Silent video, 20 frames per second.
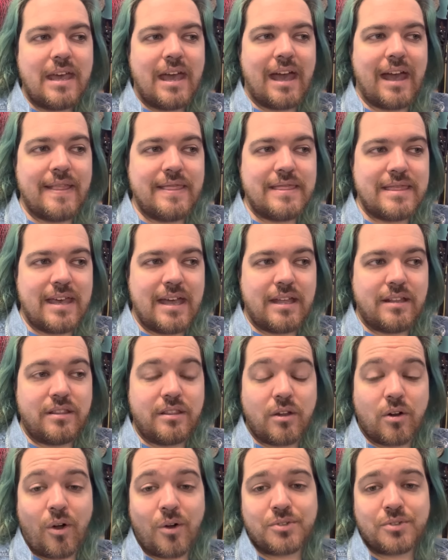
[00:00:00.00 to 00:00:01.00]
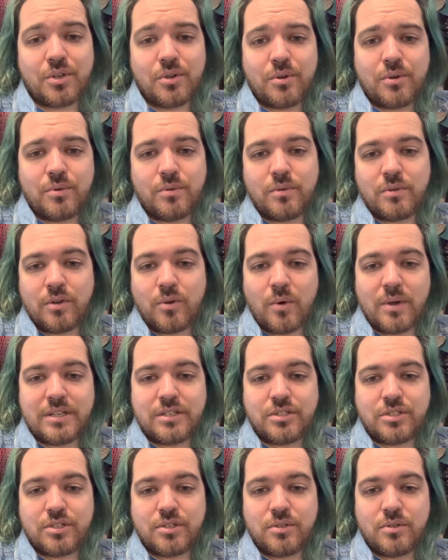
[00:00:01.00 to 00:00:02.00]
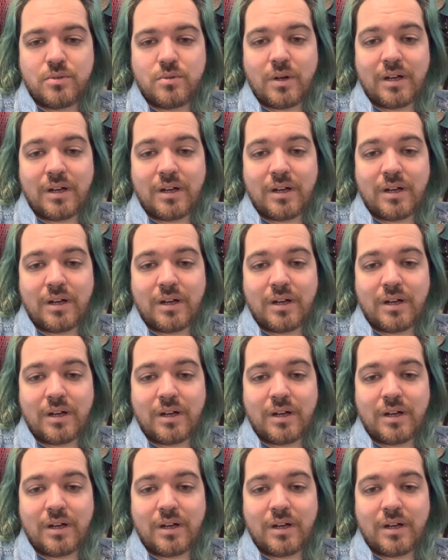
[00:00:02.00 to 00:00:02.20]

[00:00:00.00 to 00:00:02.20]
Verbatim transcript: And then they're also going to